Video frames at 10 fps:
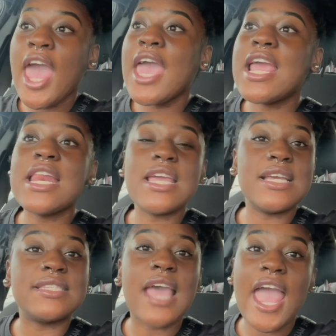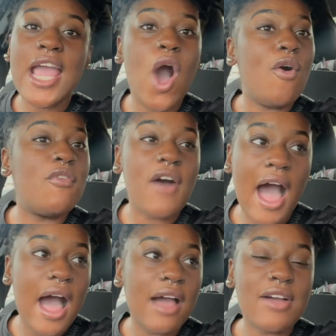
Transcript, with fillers: It is eight oh five.